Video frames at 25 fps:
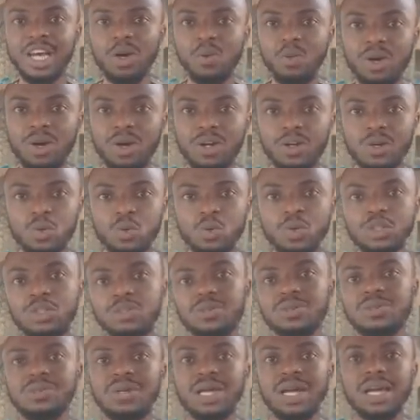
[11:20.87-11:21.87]
We always want
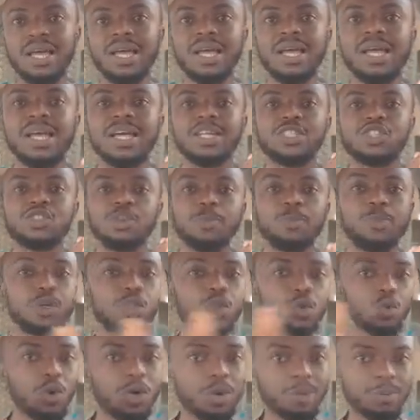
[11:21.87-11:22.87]
to
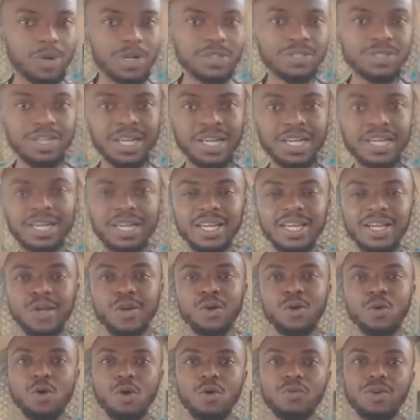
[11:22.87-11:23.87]
support one person
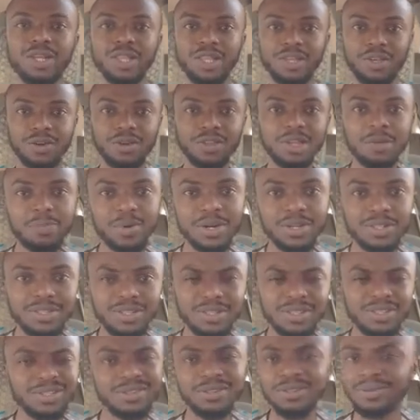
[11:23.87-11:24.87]
over the other
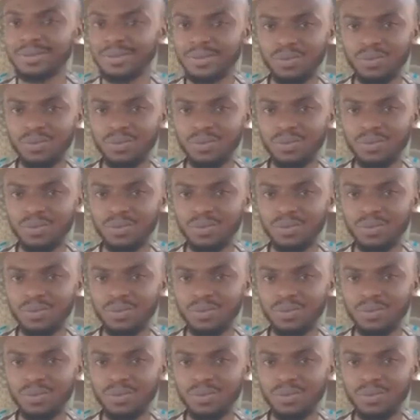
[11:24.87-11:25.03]
person.